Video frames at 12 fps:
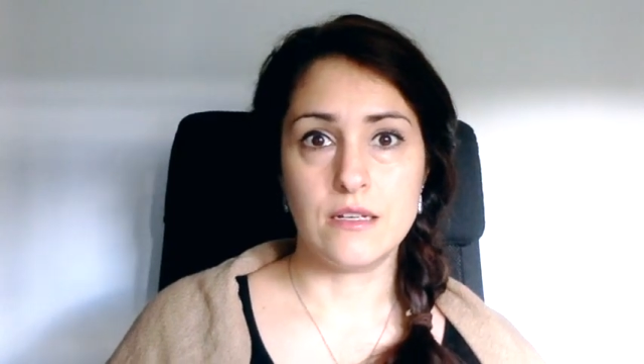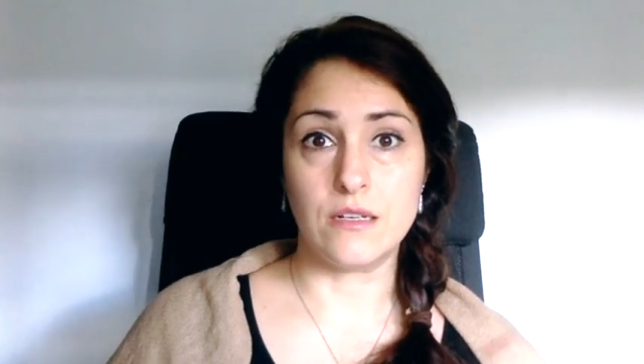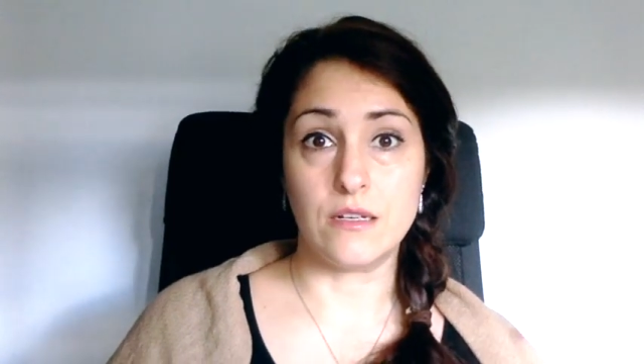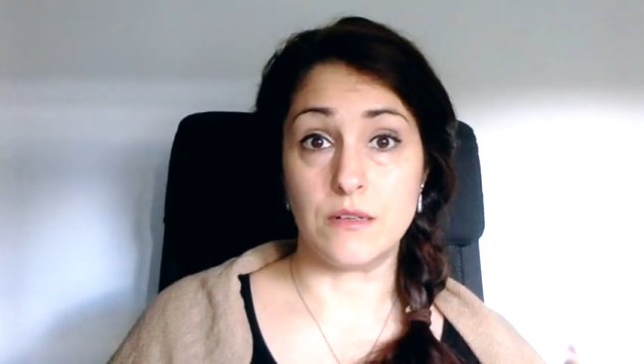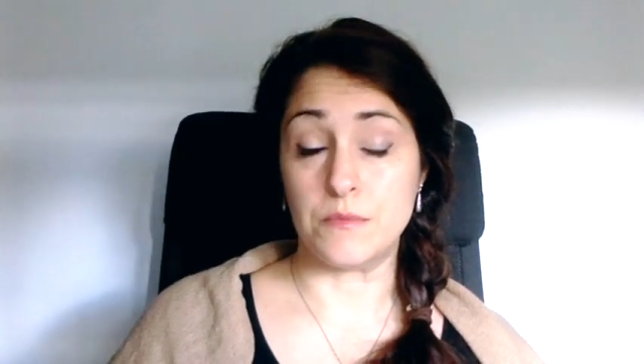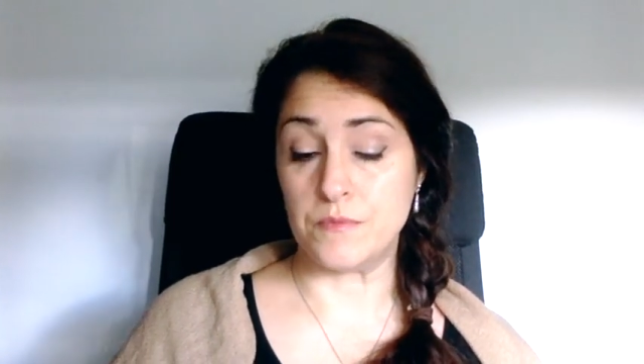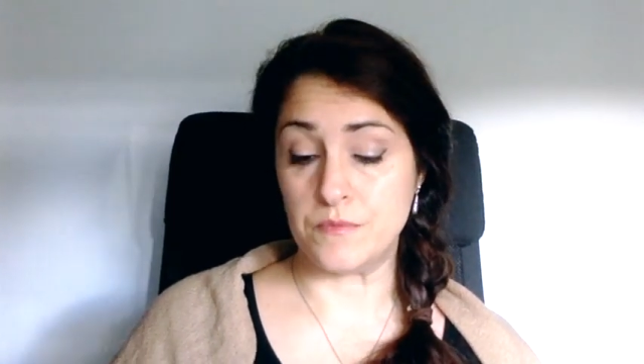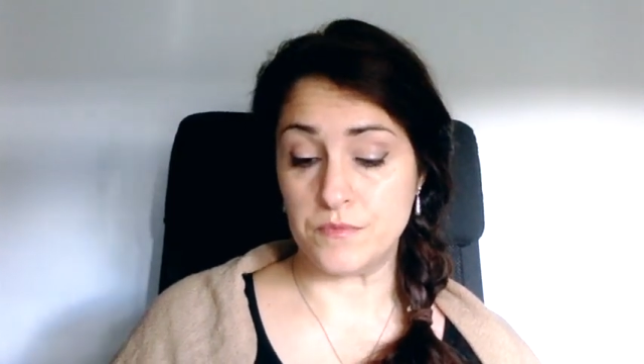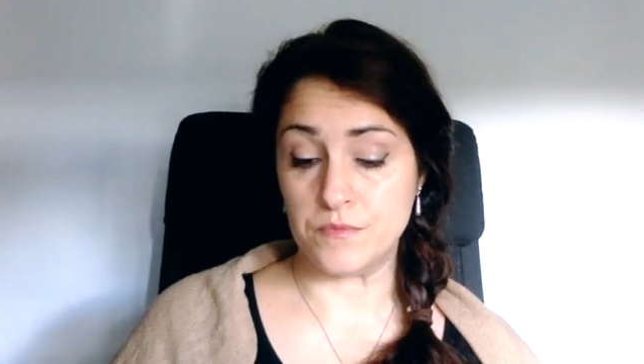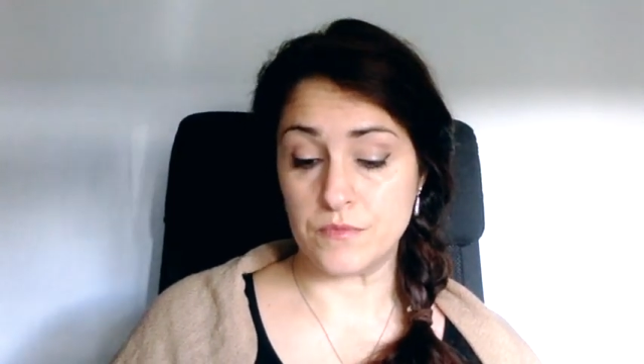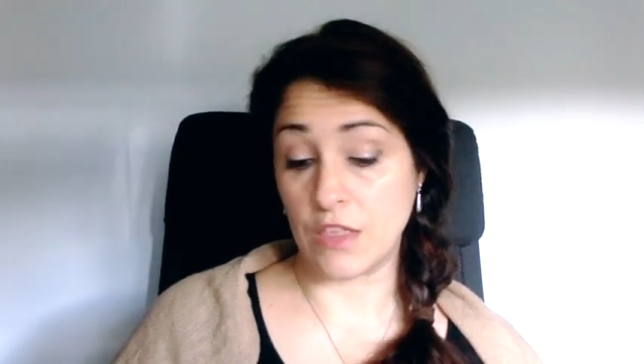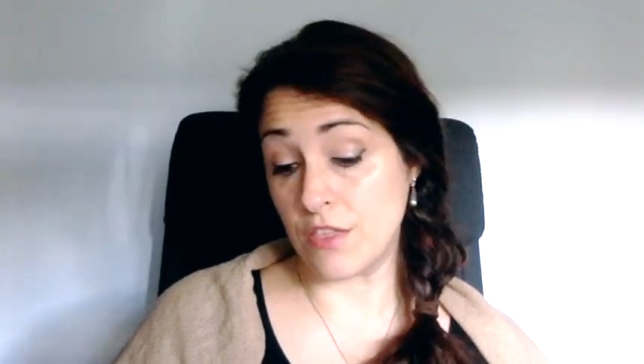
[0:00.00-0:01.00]

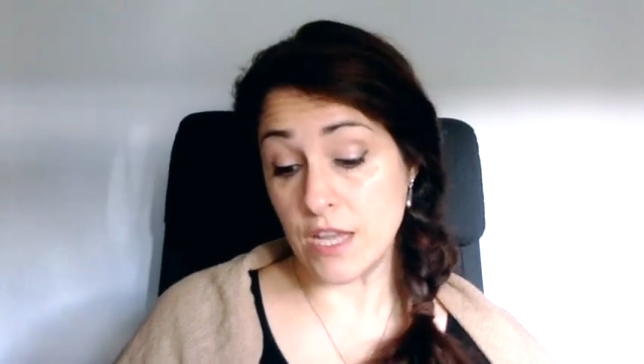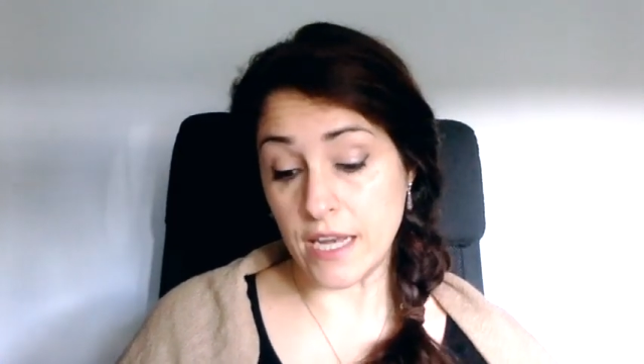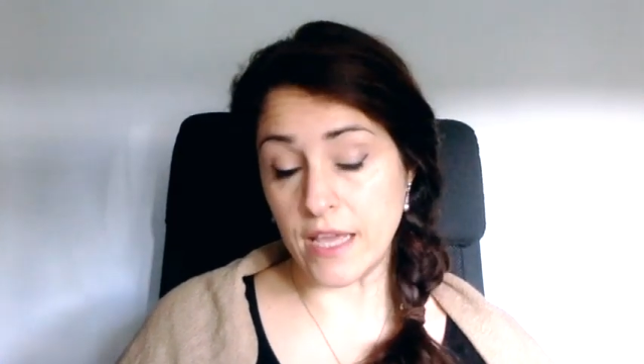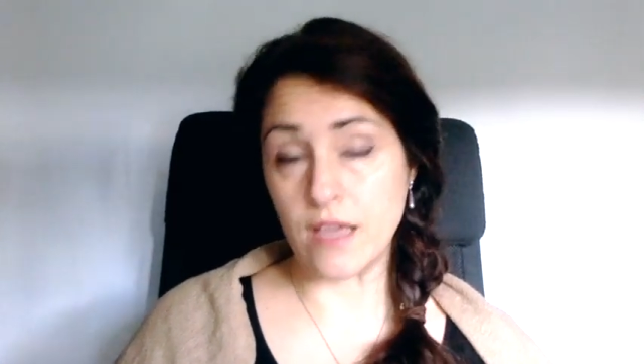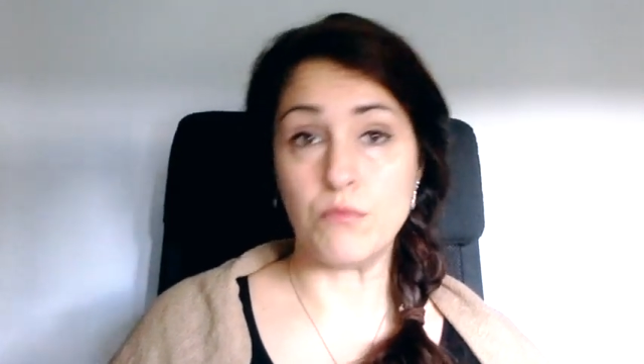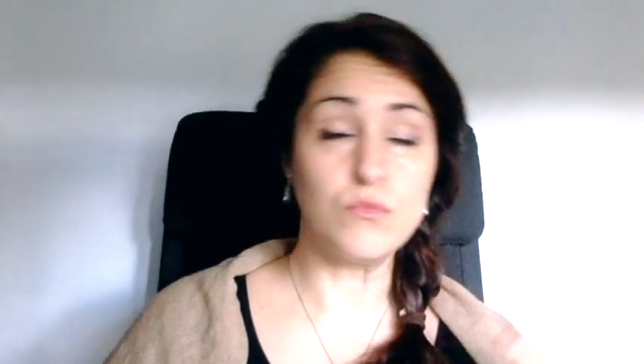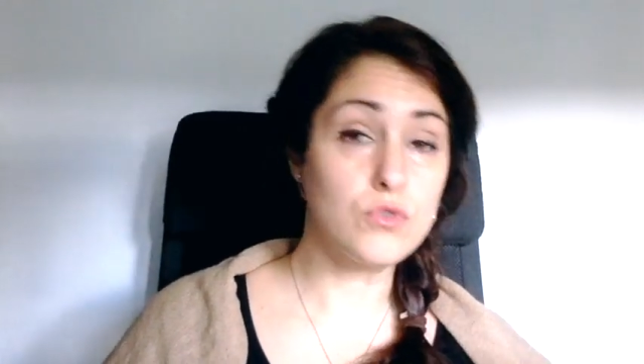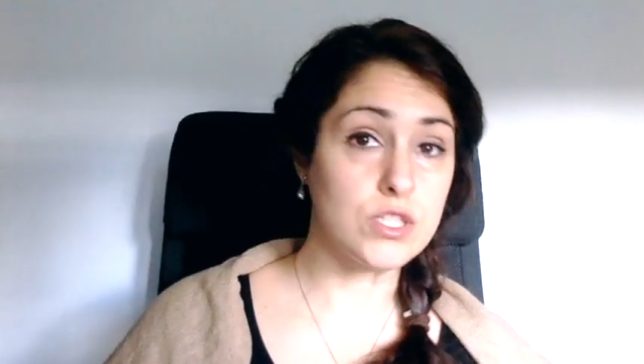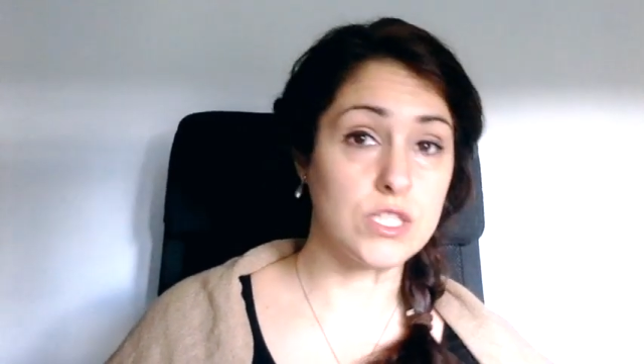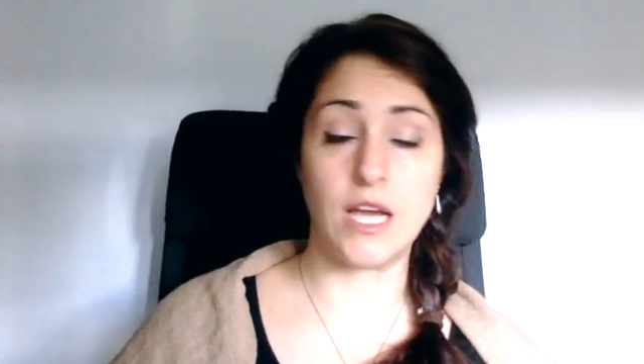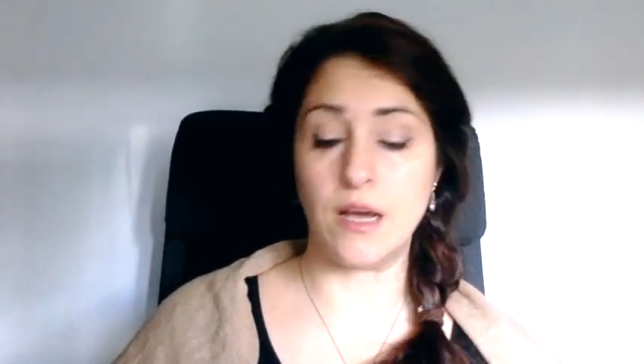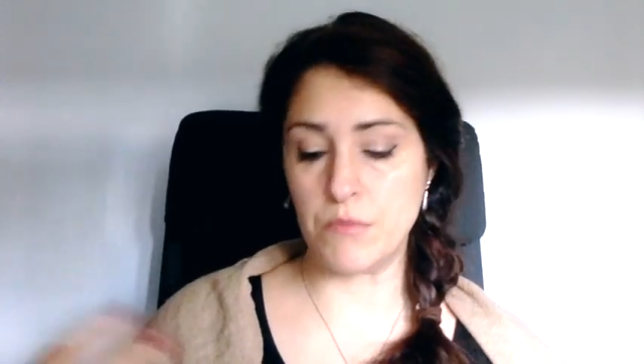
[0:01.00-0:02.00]
cine,
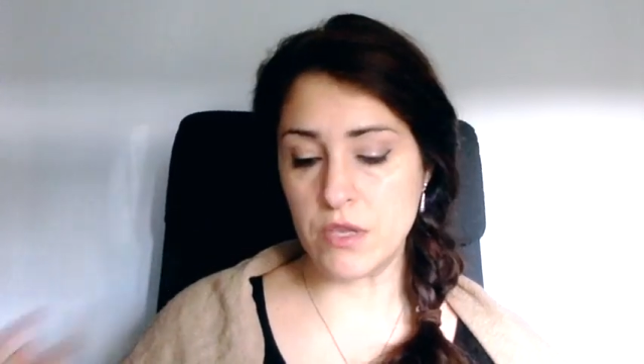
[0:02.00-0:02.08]
música,